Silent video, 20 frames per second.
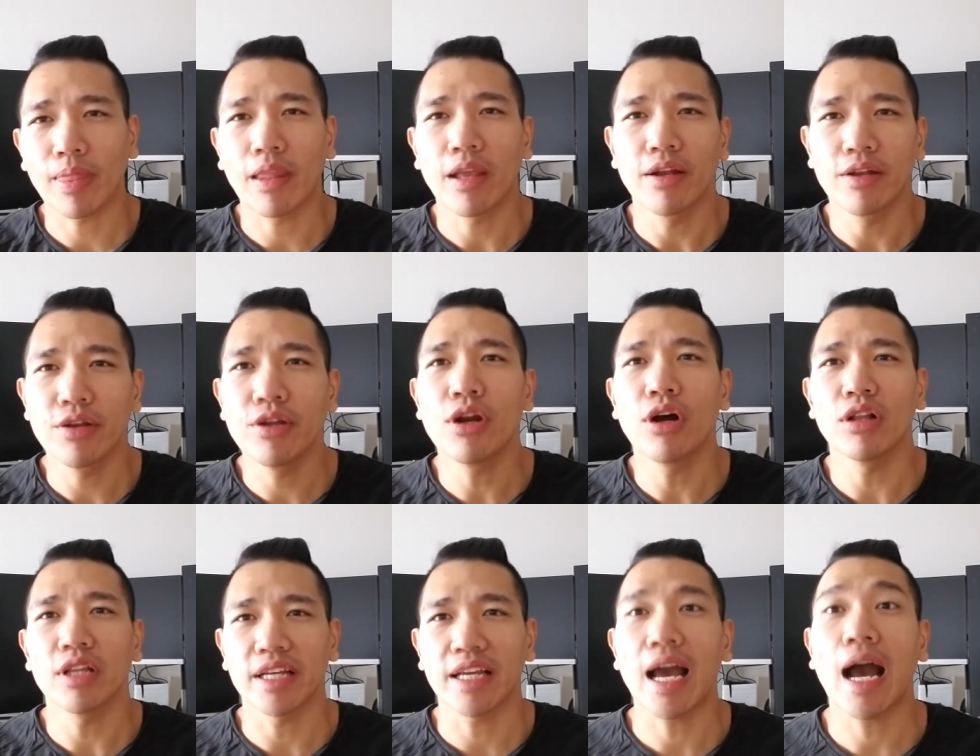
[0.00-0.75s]
you
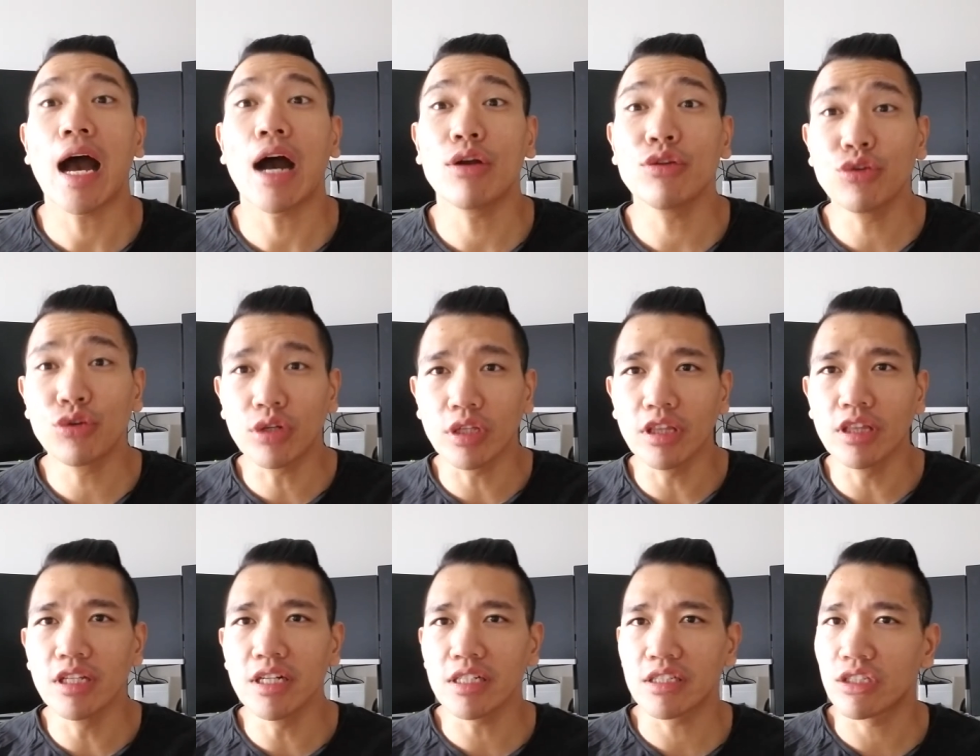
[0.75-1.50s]
know, like how you could
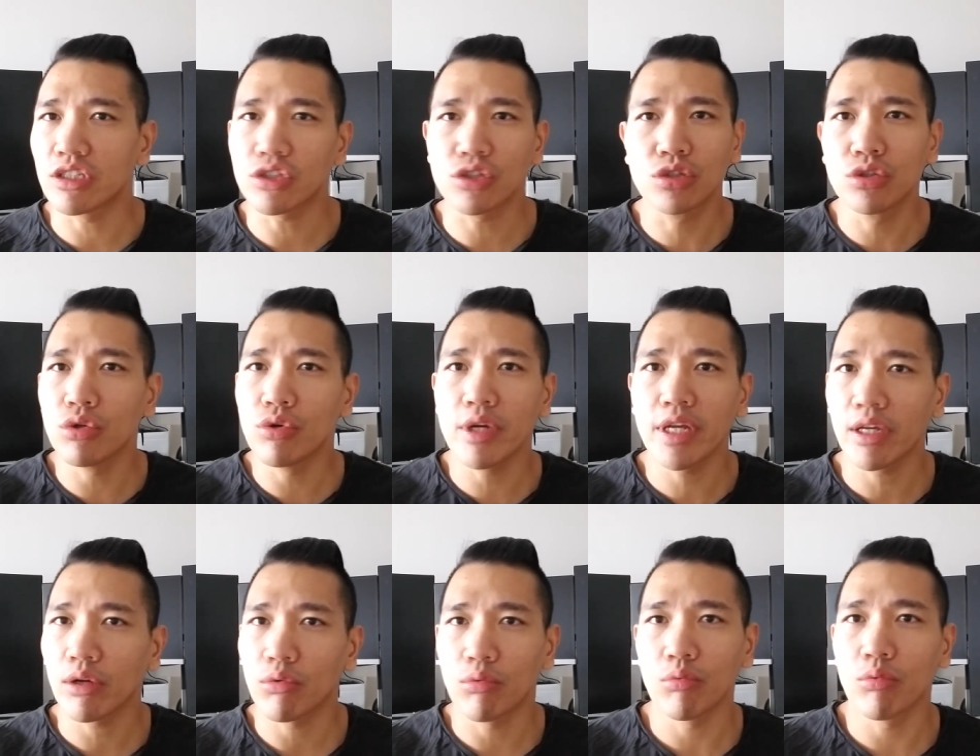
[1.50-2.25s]
look just
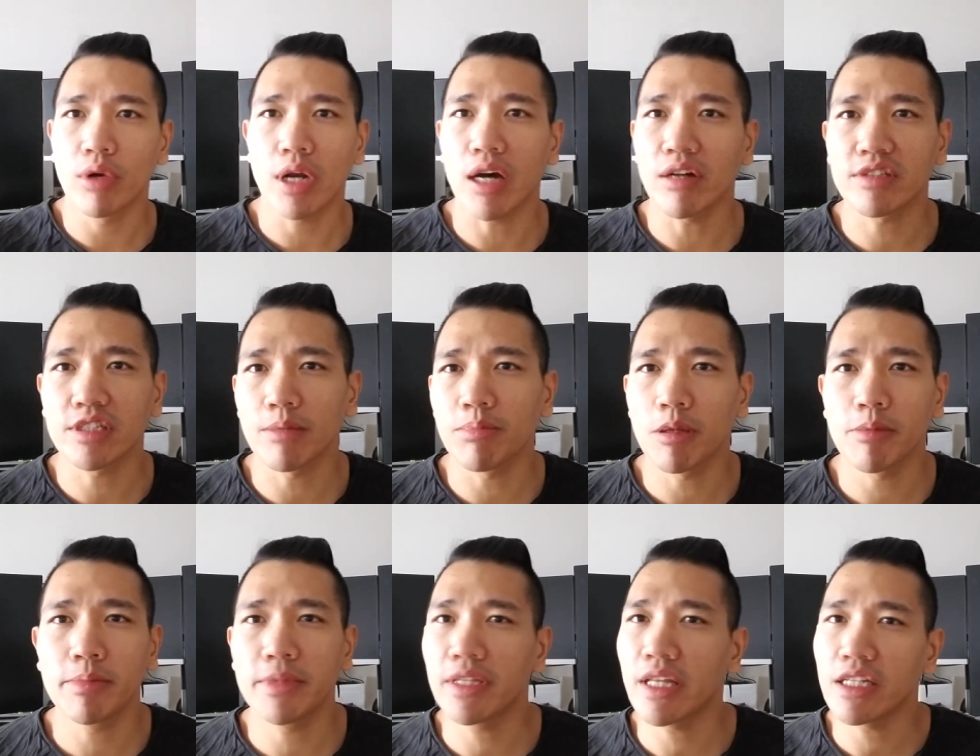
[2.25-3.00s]
doing without
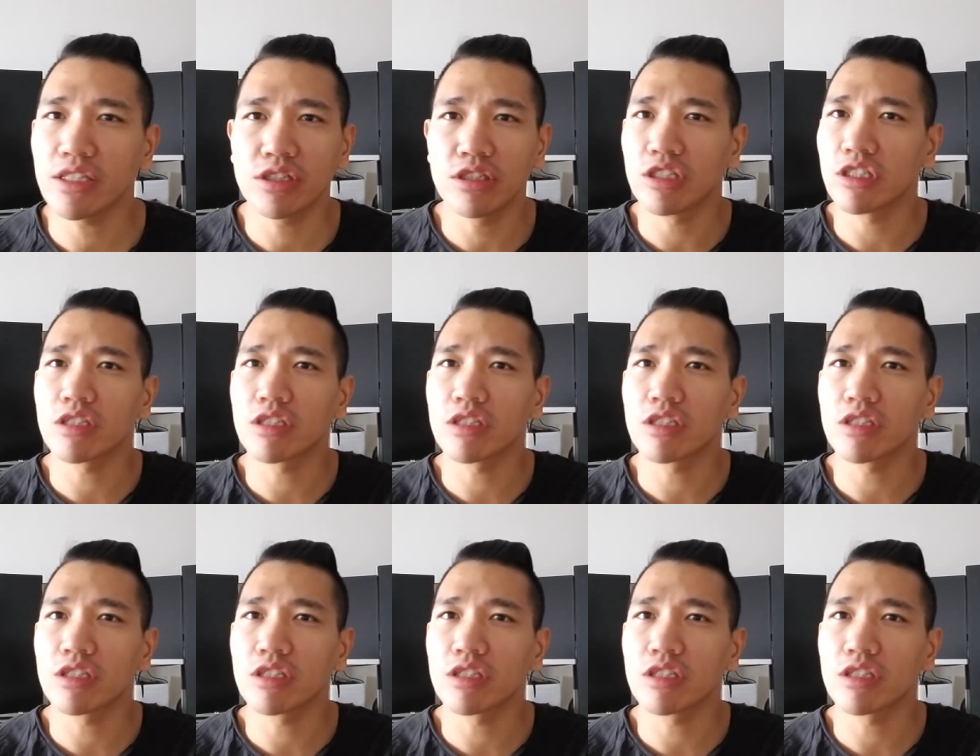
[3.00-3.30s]
supplementation,